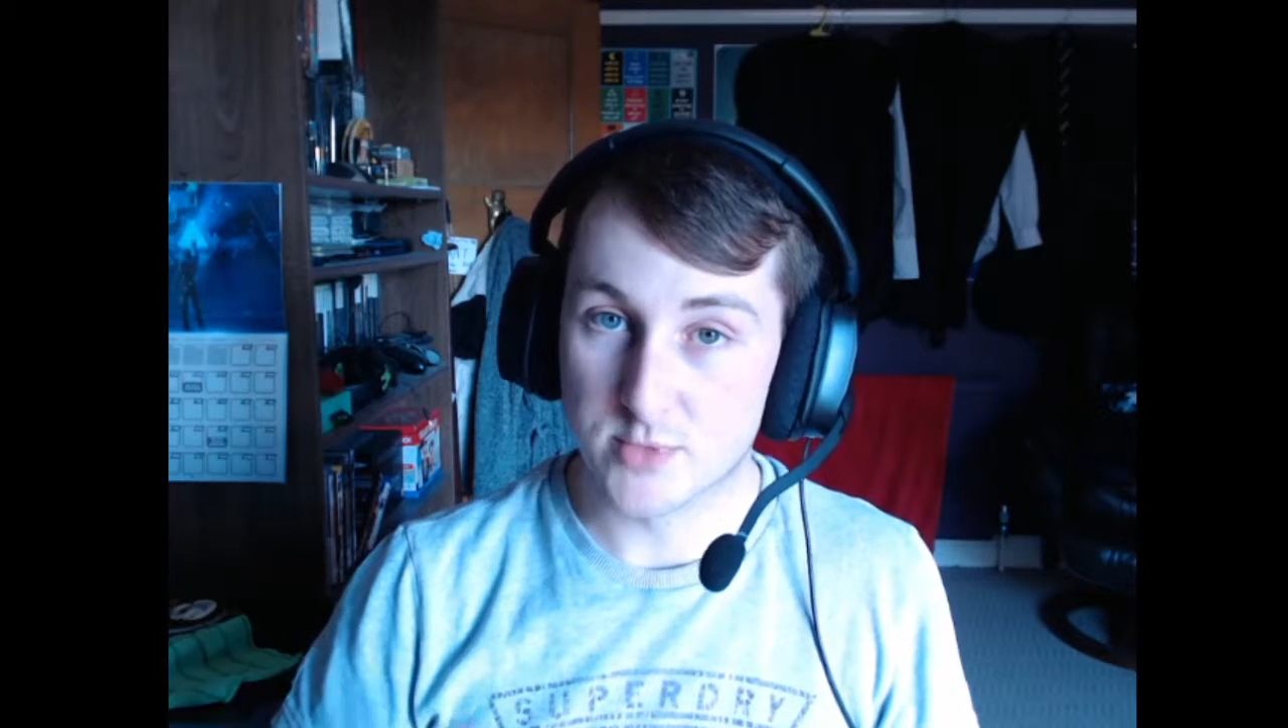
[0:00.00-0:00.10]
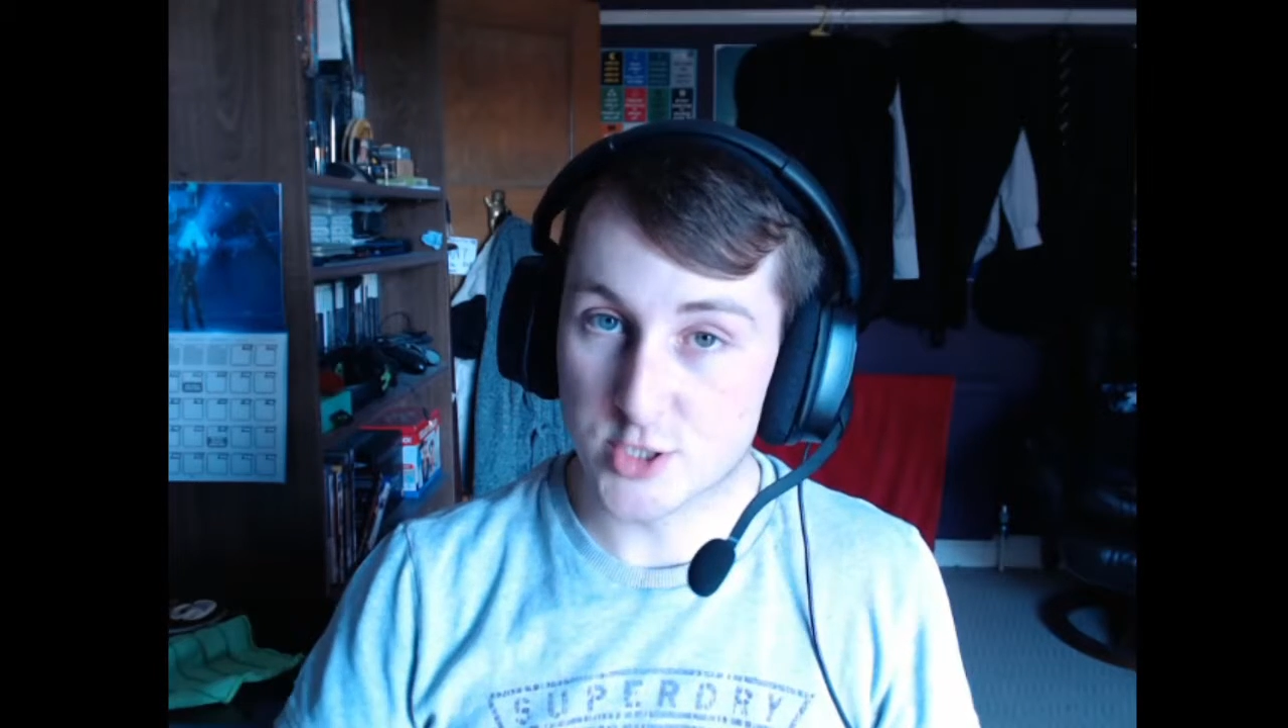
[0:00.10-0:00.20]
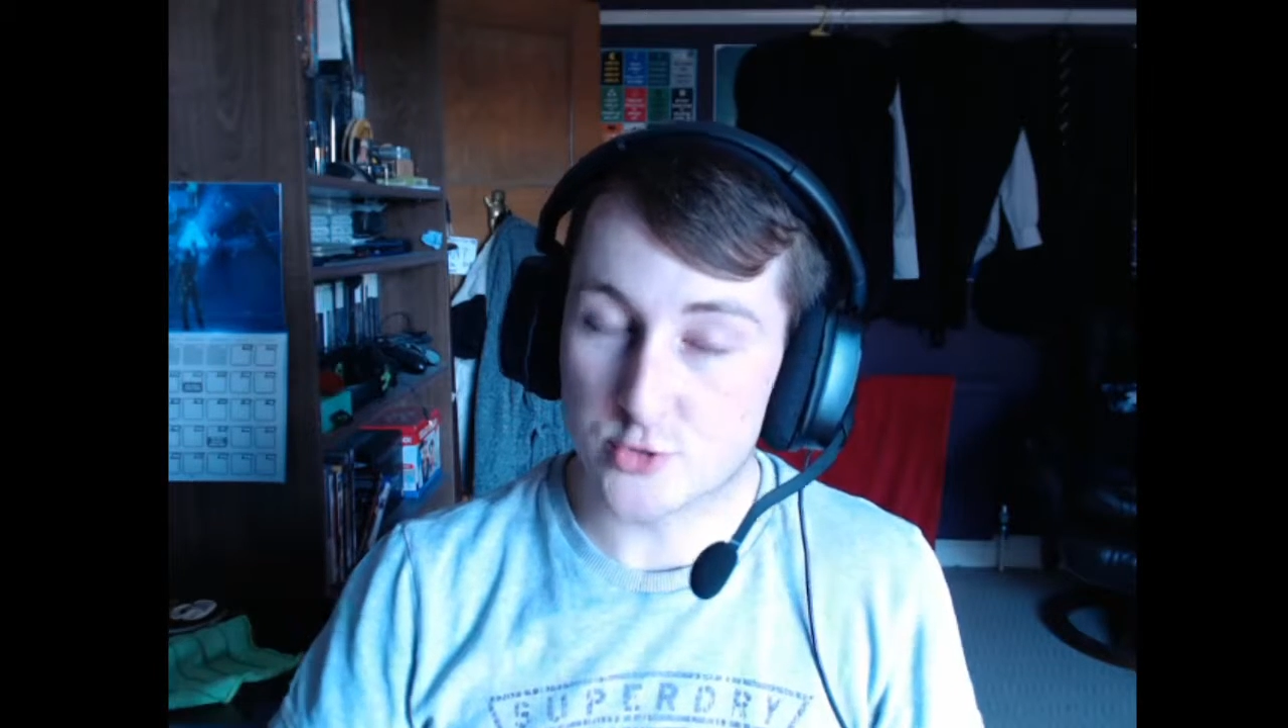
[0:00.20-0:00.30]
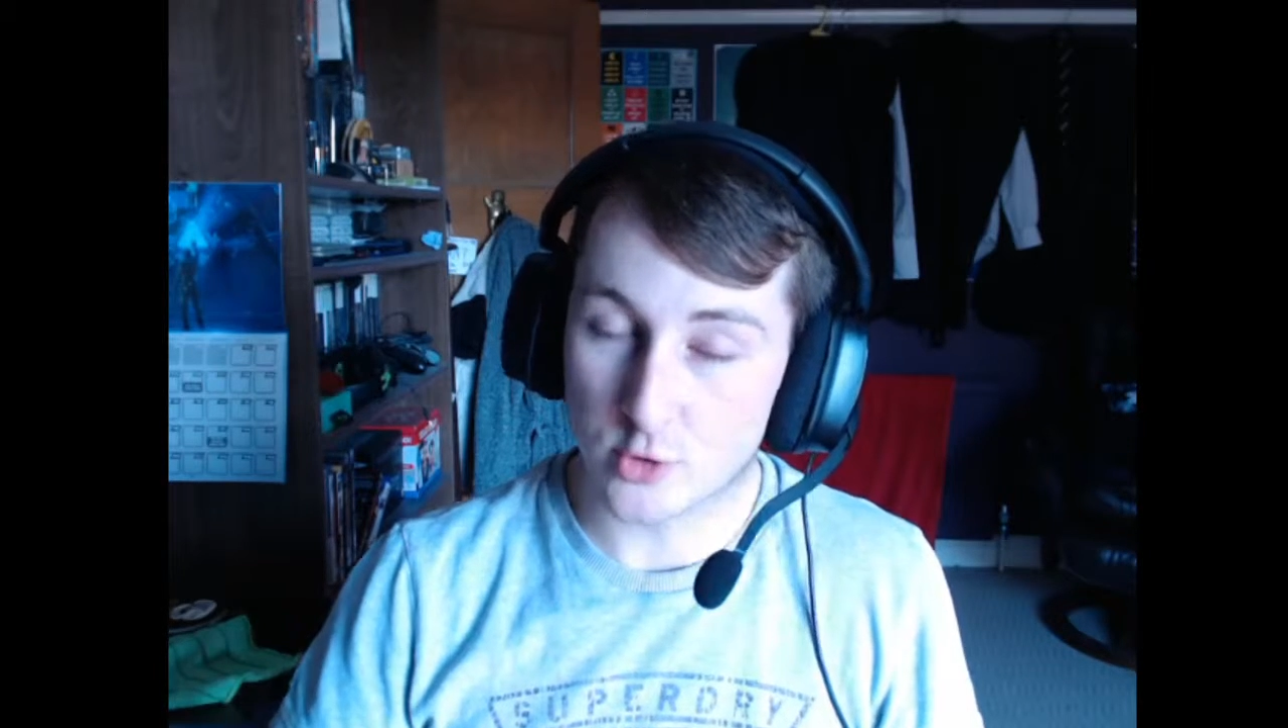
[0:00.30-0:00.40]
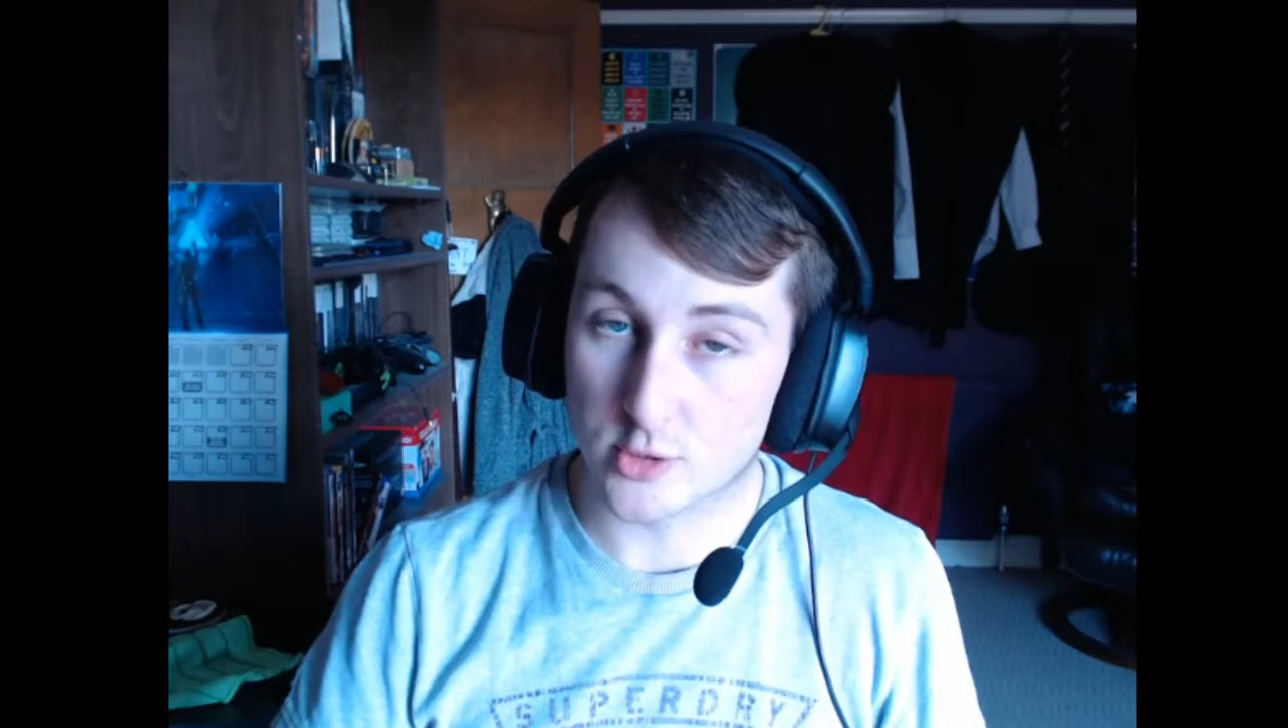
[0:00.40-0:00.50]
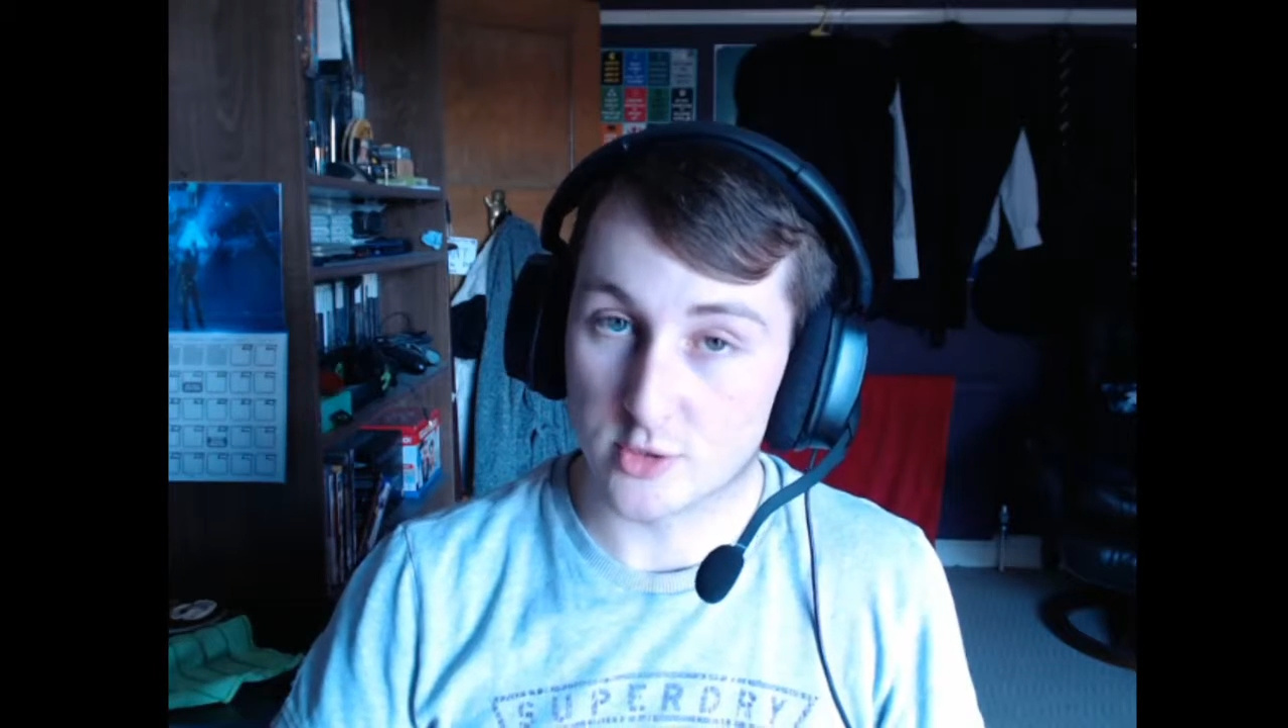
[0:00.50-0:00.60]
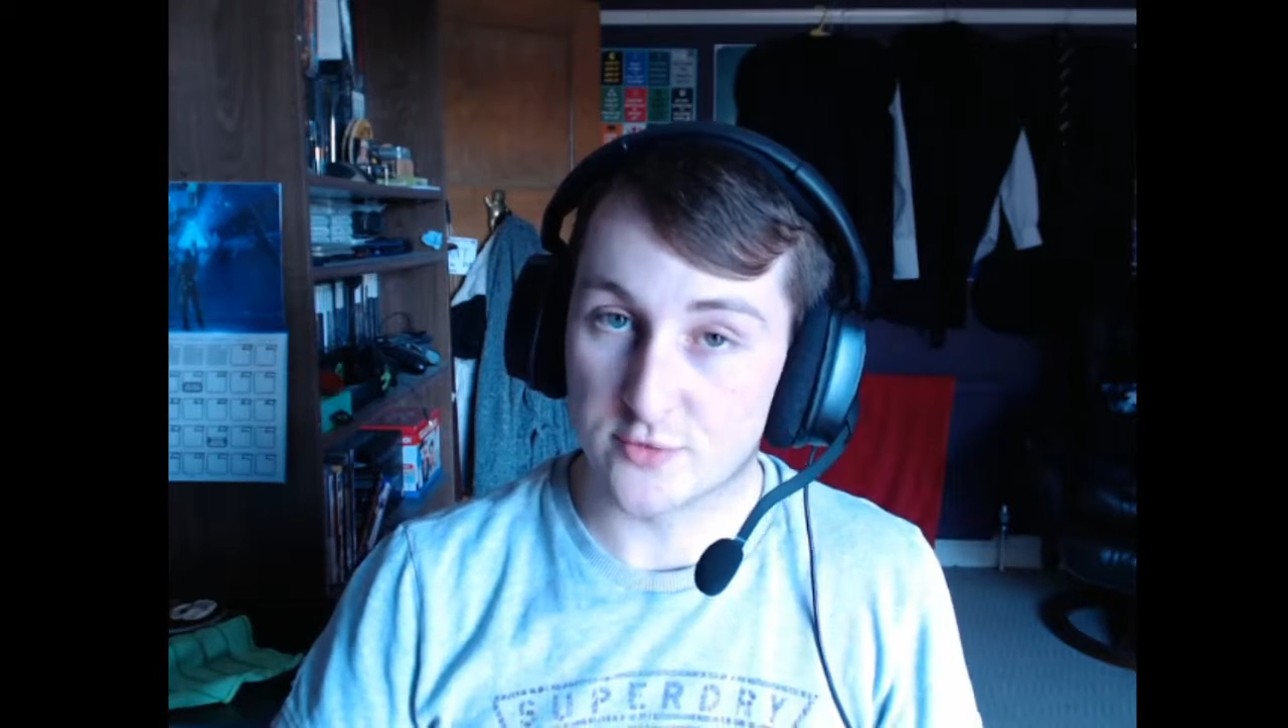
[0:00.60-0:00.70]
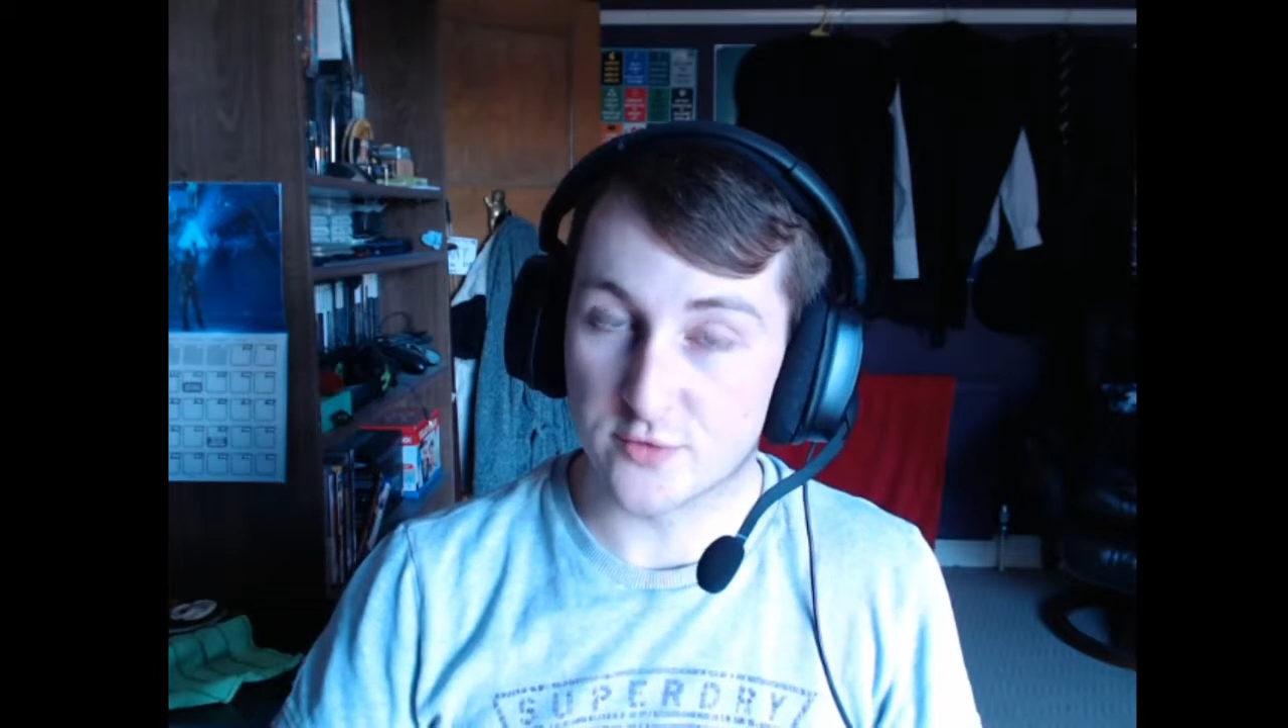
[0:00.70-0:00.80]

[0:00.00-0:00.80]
strong enough